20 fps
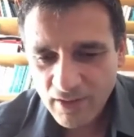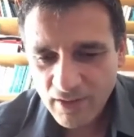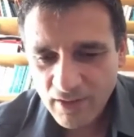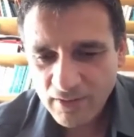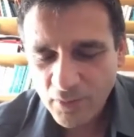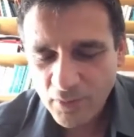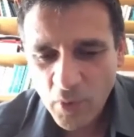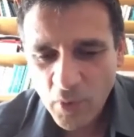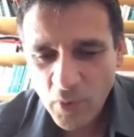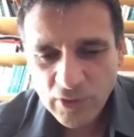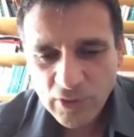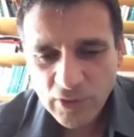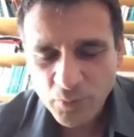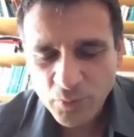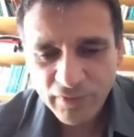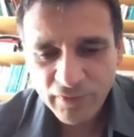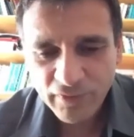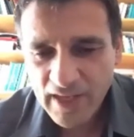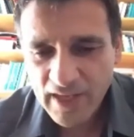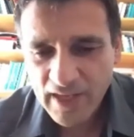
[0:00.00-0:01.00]
the way to
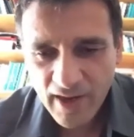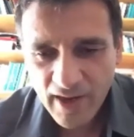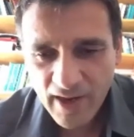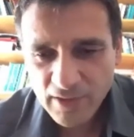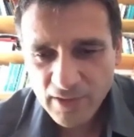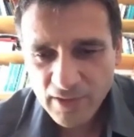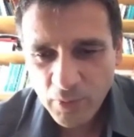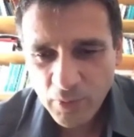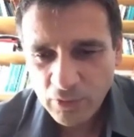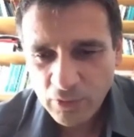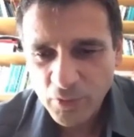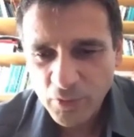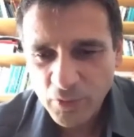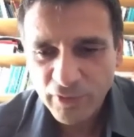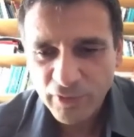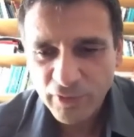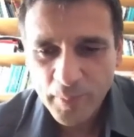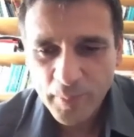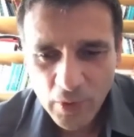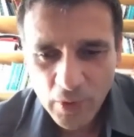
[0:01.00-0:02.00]
move the hand, the way to move
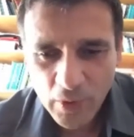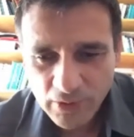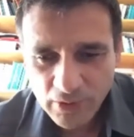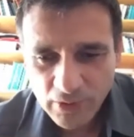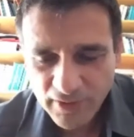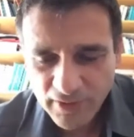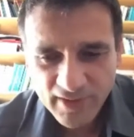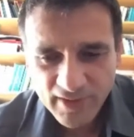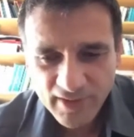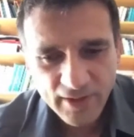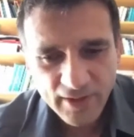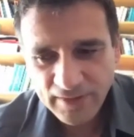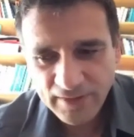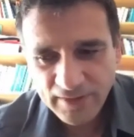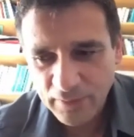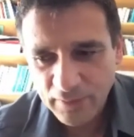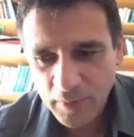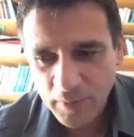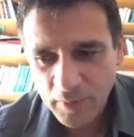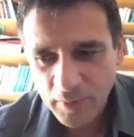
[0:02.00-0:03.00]
the bow, the
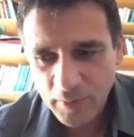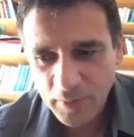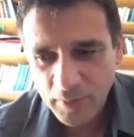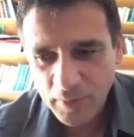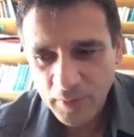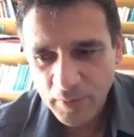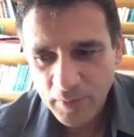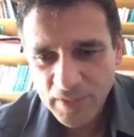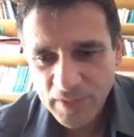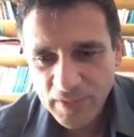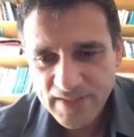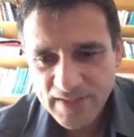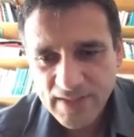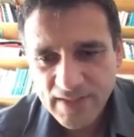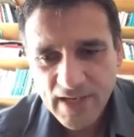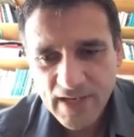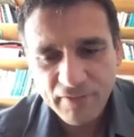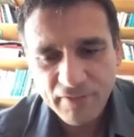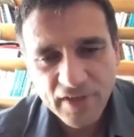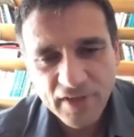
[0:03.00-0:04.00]
character,
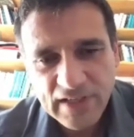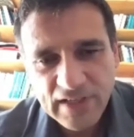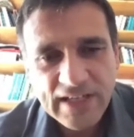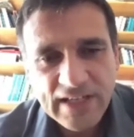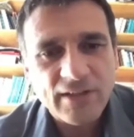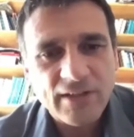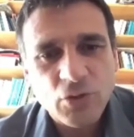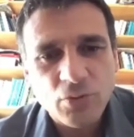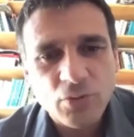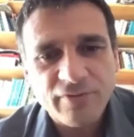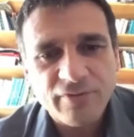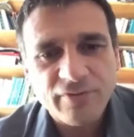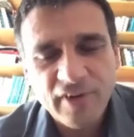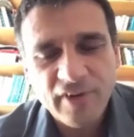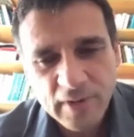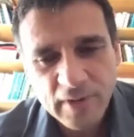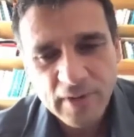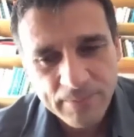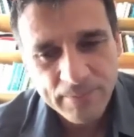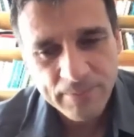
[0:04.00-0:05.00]
these are very linked to
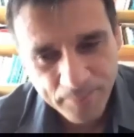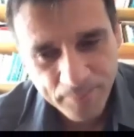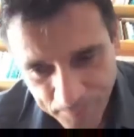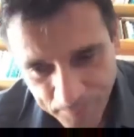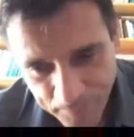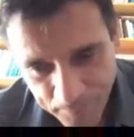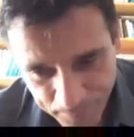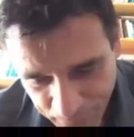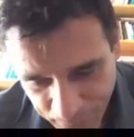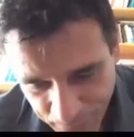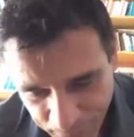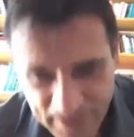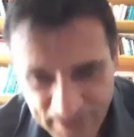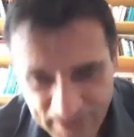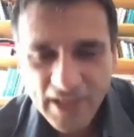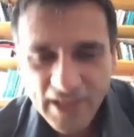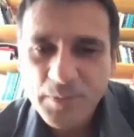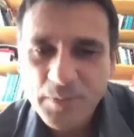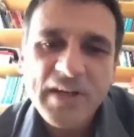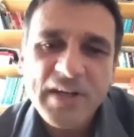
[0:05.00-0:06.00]
very
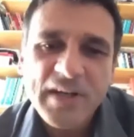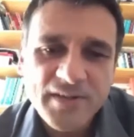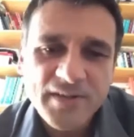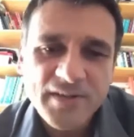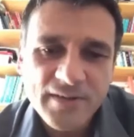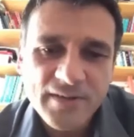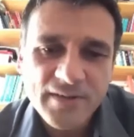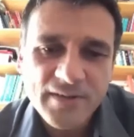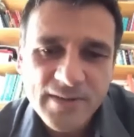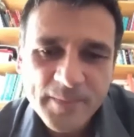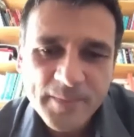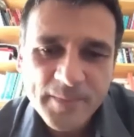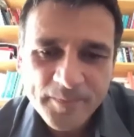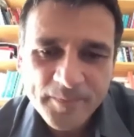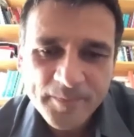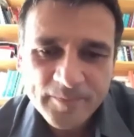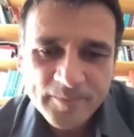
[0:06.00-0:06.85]
precise persons.